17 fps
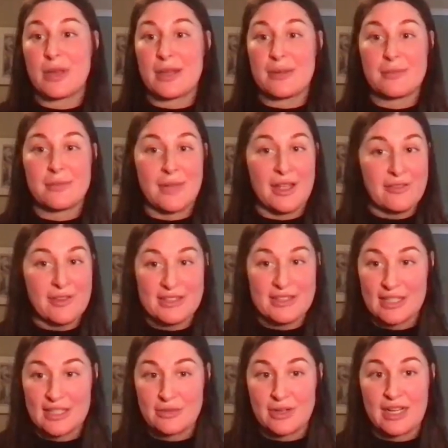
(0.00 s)
but my
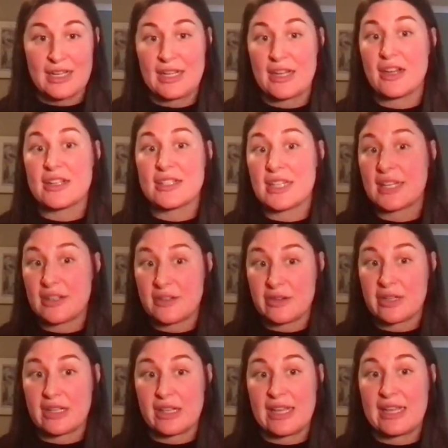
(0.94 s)
face gets red and irritated
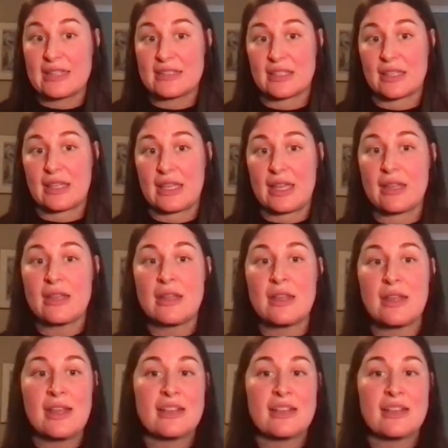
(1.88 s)
really easily.